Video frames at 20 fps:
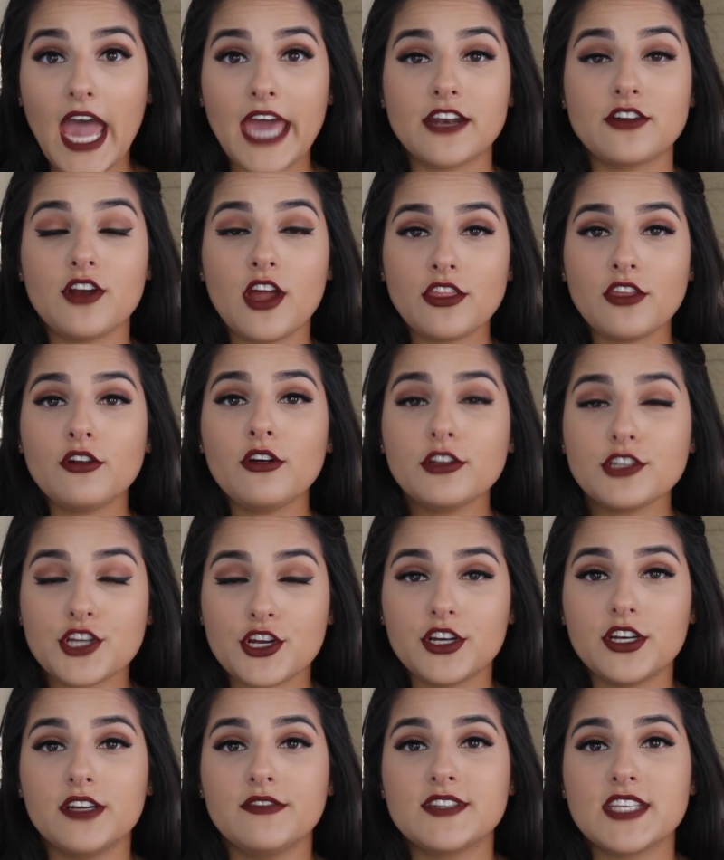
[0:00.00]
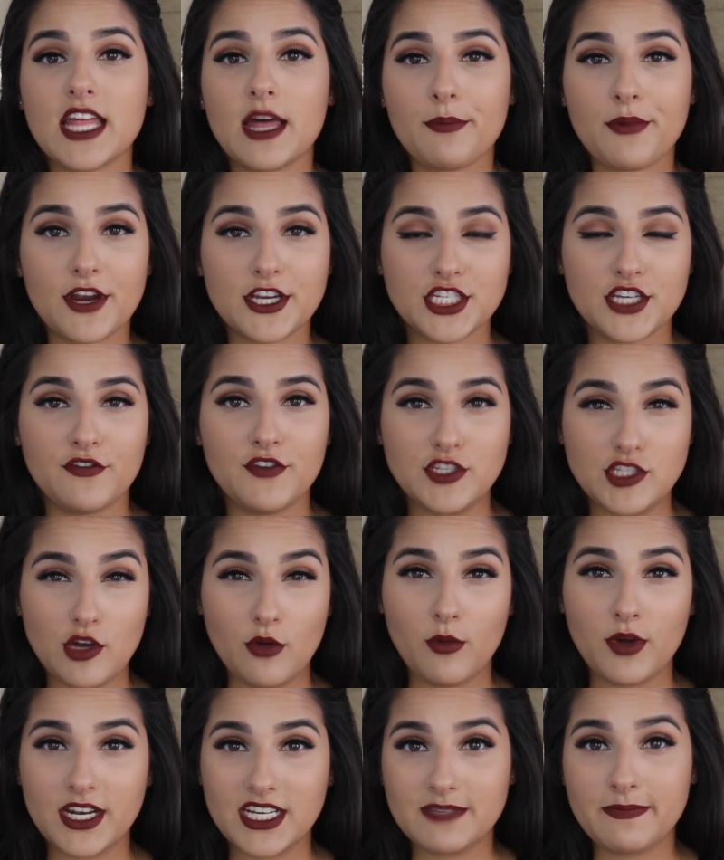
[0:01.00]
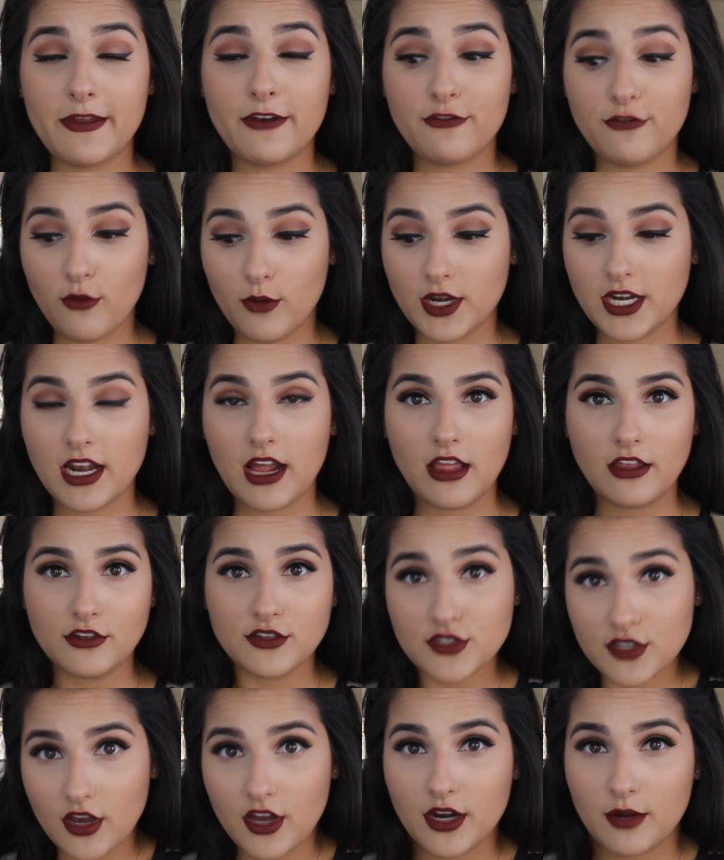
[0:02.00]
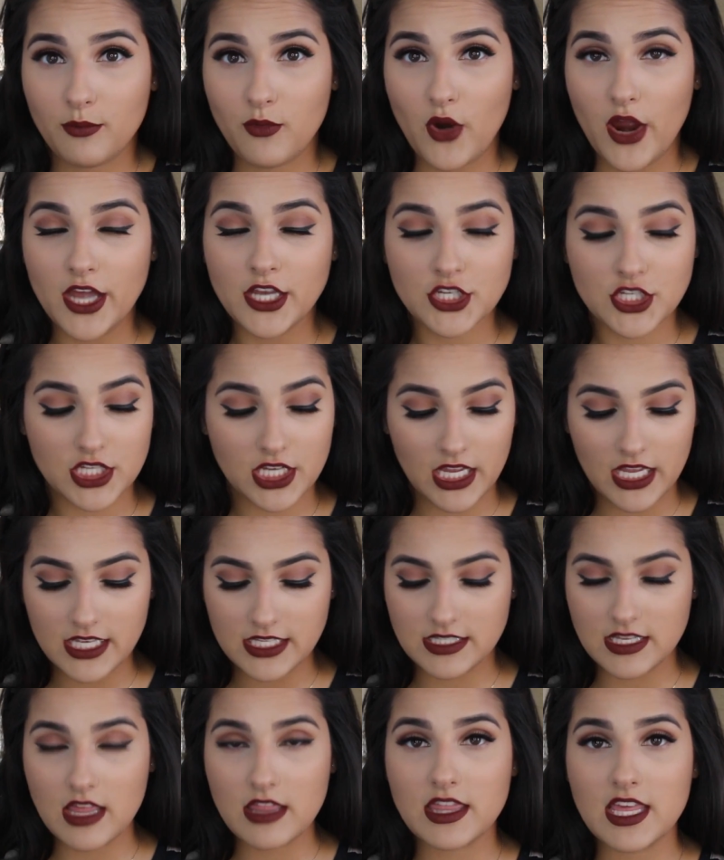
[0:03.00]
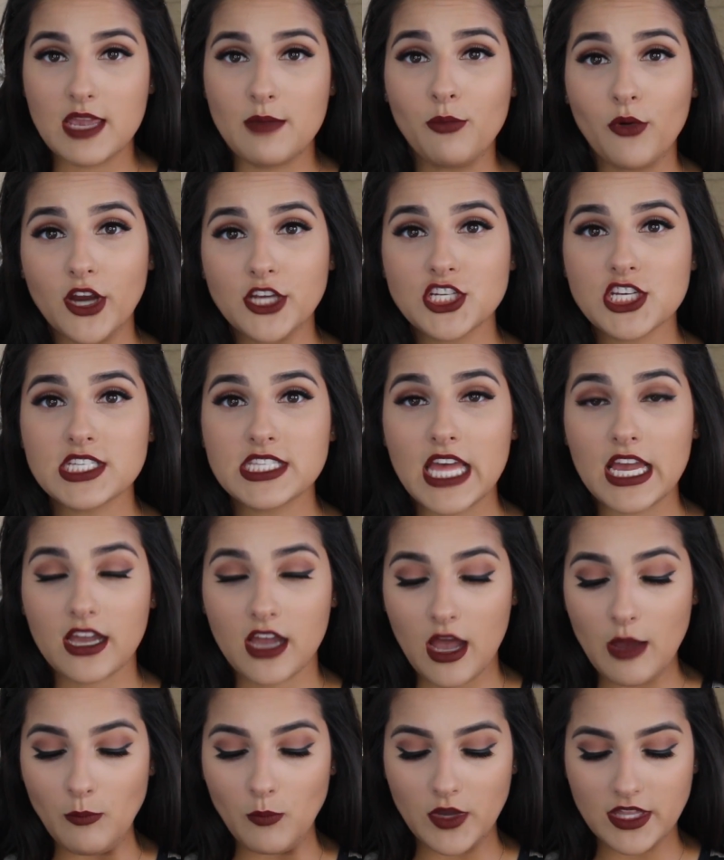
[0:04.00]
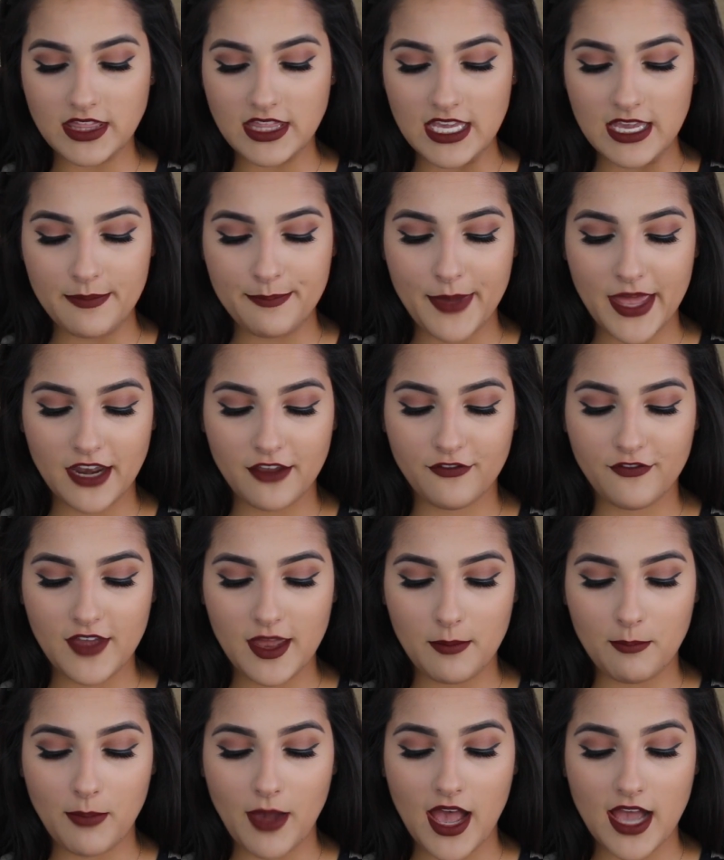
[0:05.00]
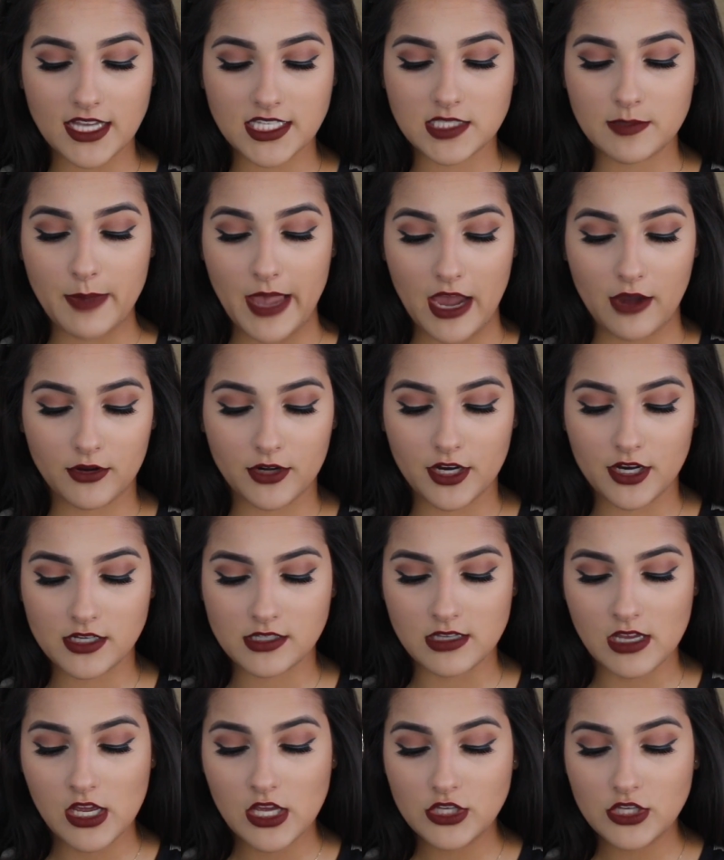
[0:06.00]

And another alternative to that brush, if you don't want to spend $40 on a brush, is the brushes that come with the Benefit Box powders.